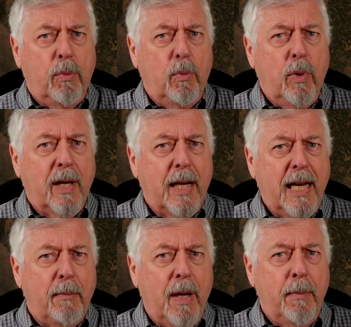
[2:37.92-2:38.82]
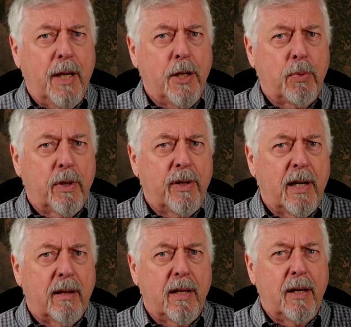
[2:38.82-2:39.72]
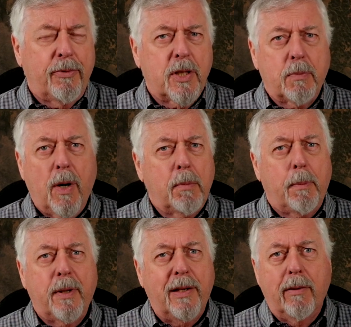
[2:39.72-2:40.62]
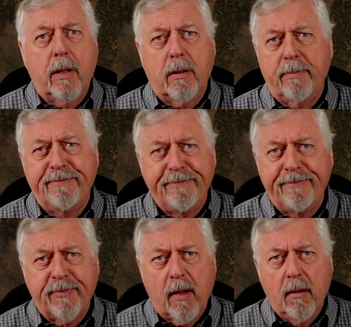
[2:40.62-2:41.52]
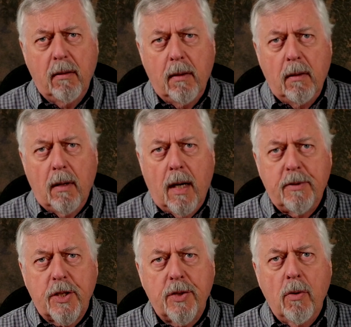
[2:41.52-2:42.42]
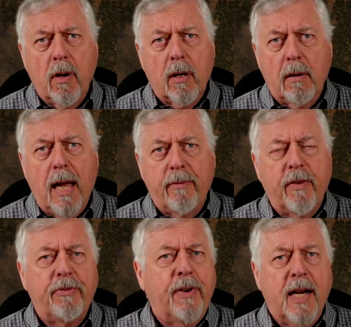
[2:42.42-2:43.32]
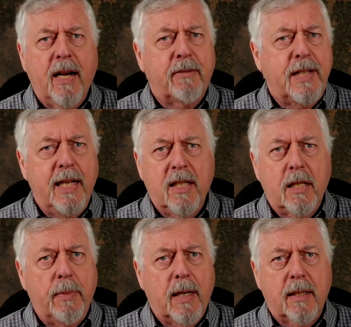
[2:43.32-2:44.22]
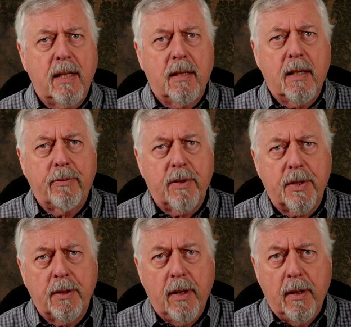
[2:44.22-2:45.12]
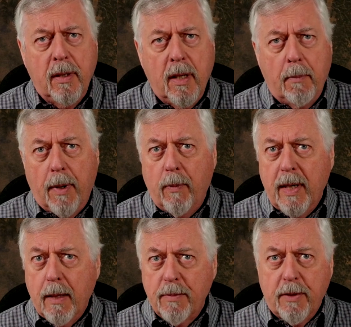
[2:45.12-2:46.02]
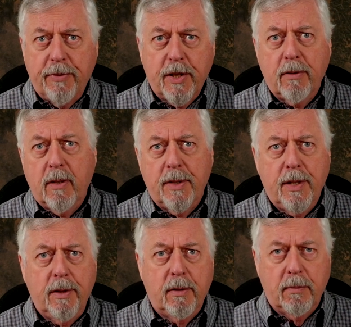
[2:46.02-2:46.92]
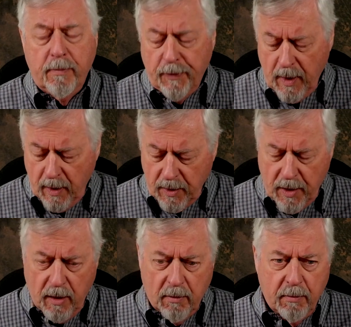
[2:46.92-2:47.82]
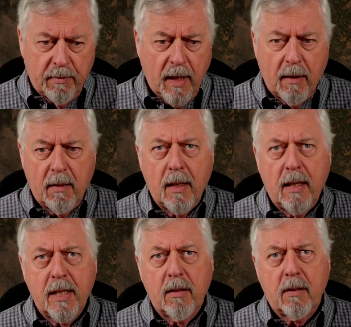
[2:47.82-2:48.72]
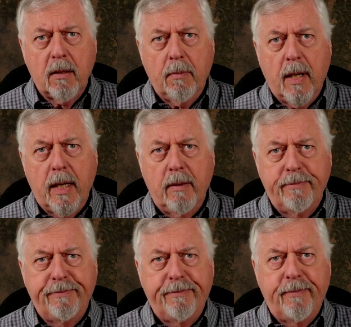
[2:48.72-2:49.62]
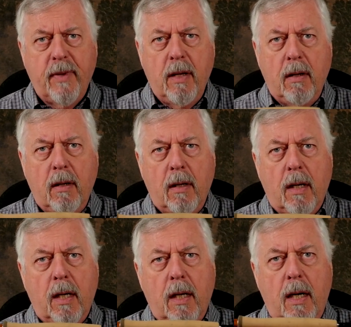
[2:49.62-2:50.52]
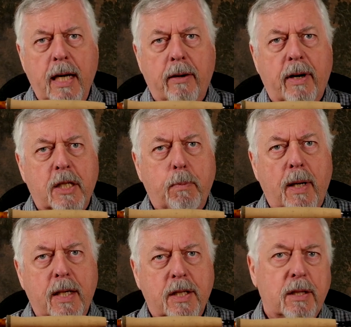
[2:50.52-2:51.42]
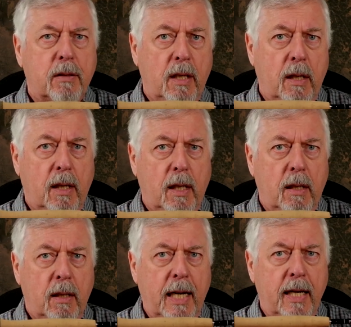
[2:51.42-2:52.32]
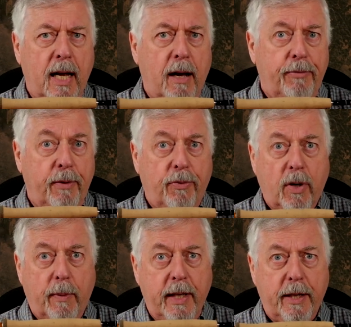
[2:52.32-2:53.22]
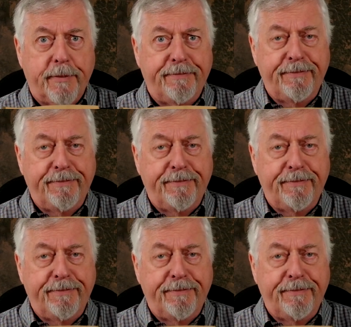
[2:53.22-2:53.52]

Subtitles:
would I get my money's worth out of the difference? Probably not. I just not have a fine enough taste to be able to tell the difference. But when it comes to fishing rods, I do. So, you know, let's look at my NRX Plus 8.5 foot 4-weight here.